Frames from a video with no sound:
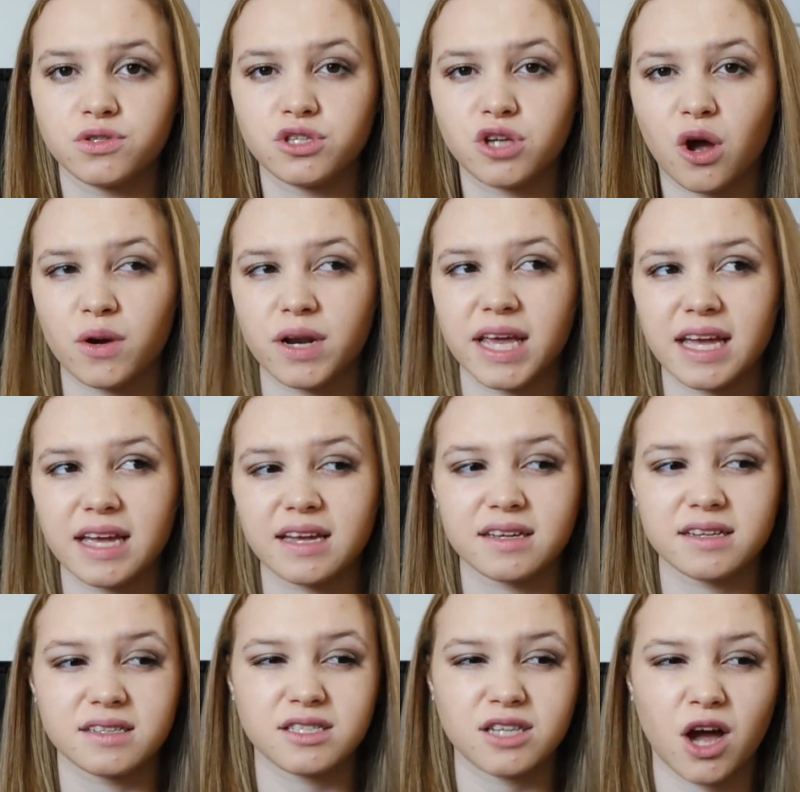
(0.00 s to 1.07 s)
Tonic
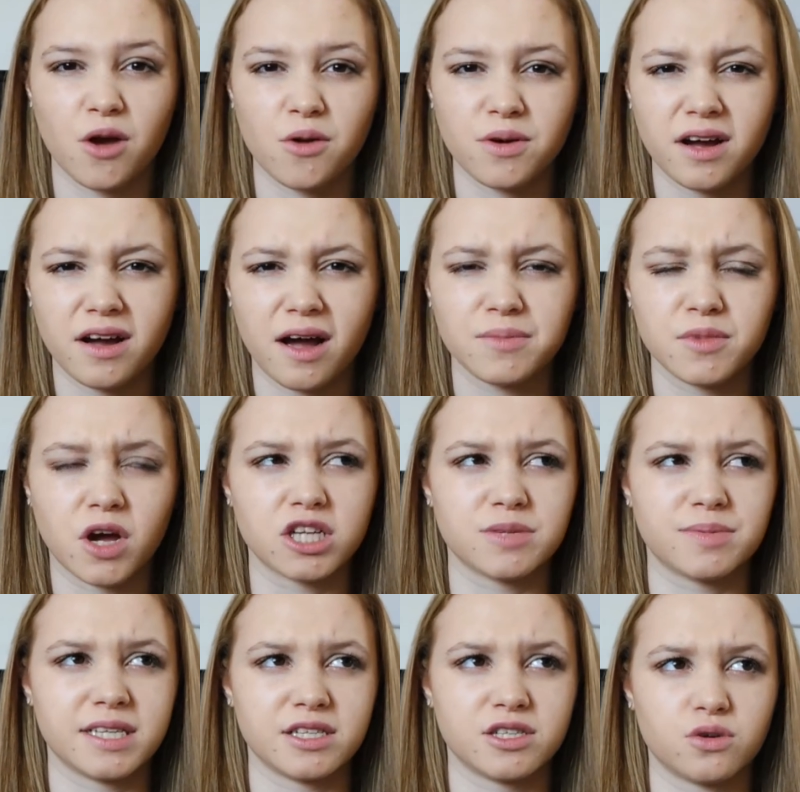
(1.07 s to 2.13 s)
Toner. I'm not
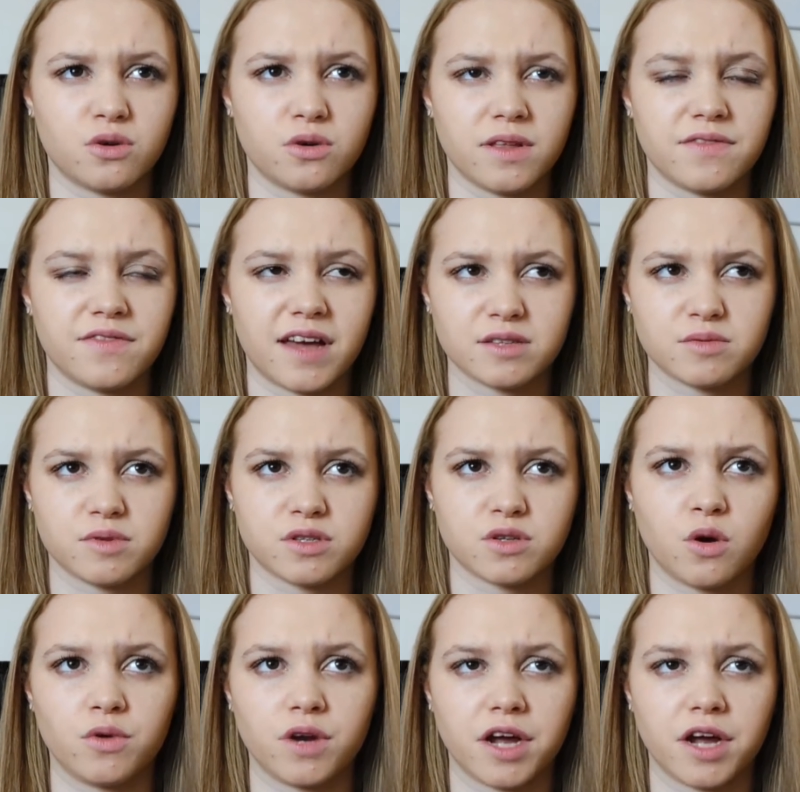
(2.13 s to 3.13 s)
100% sure if that's what it's called.